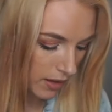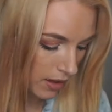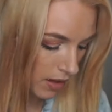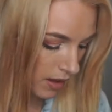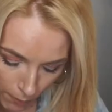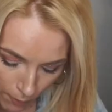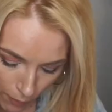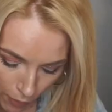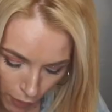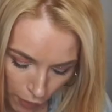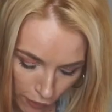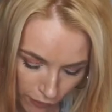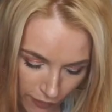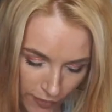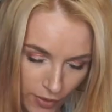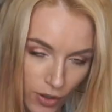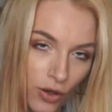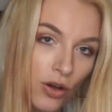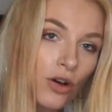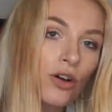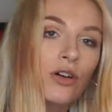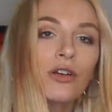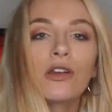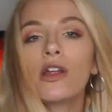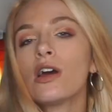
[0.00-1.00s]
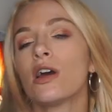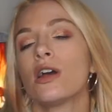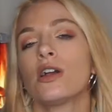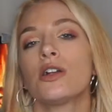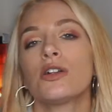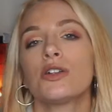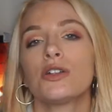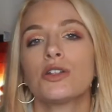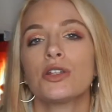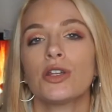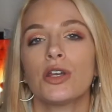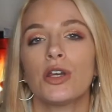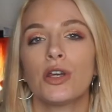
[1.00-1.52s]
Moving on
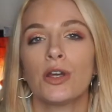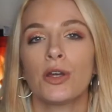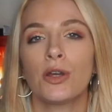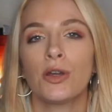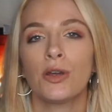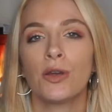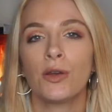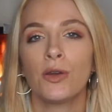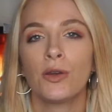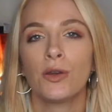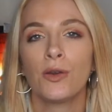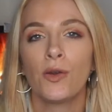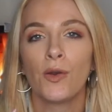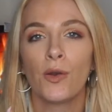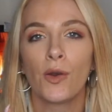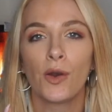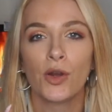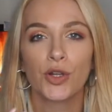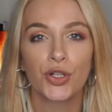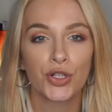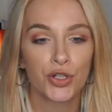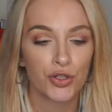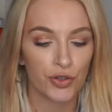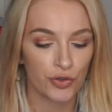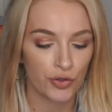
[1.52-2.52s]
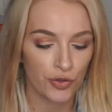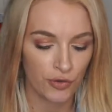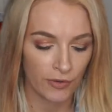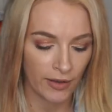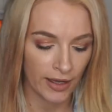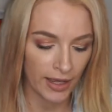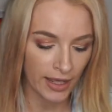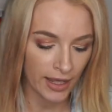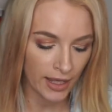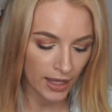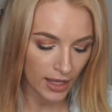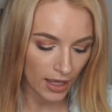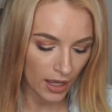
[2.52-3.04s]
to
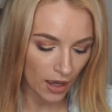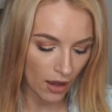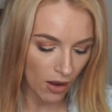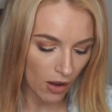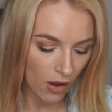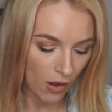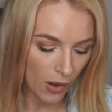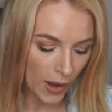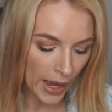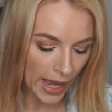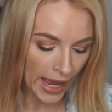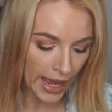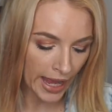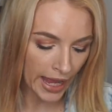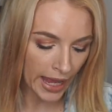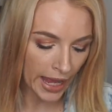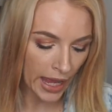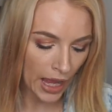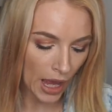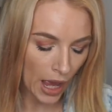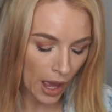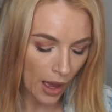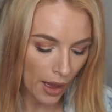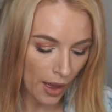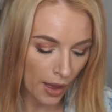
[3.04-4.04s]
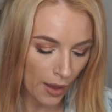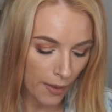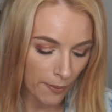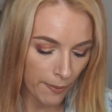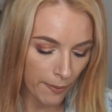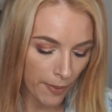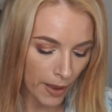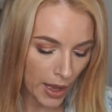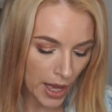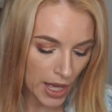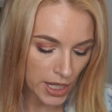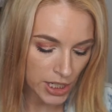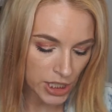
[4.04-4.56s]
jewellery, I
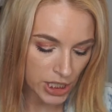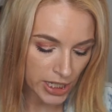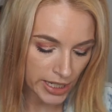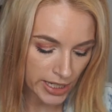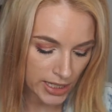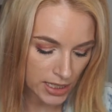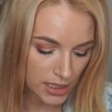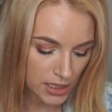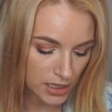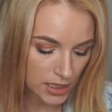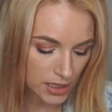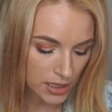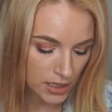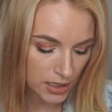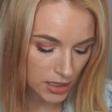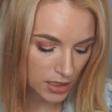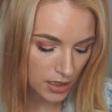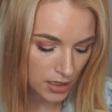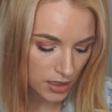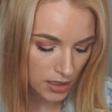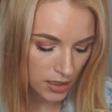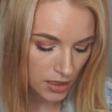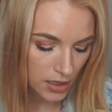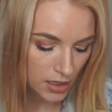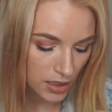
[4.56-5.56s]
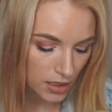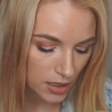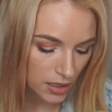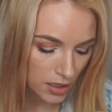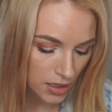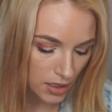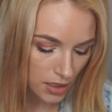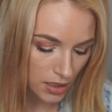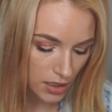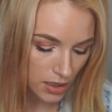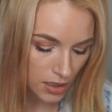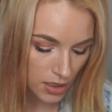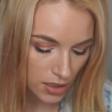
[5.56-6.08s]
purchased
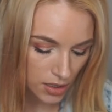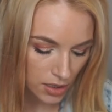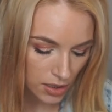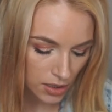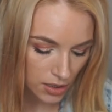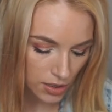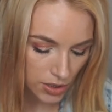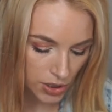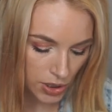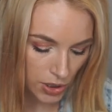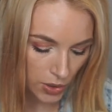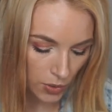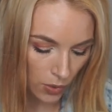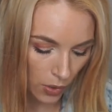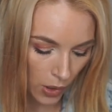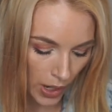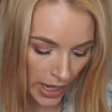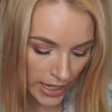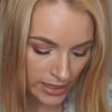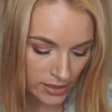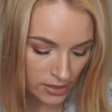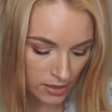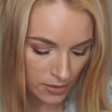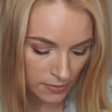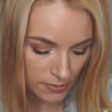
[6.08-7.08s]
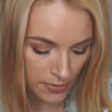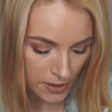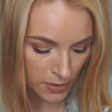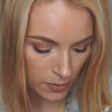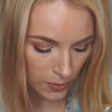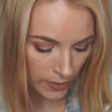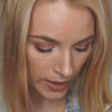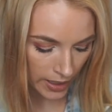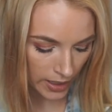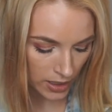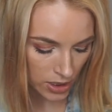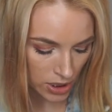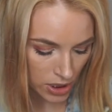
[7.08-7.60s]
two items
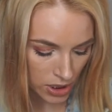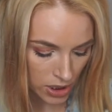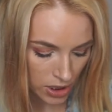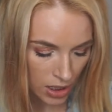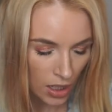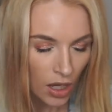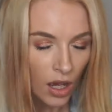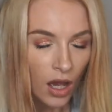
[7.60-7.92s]
which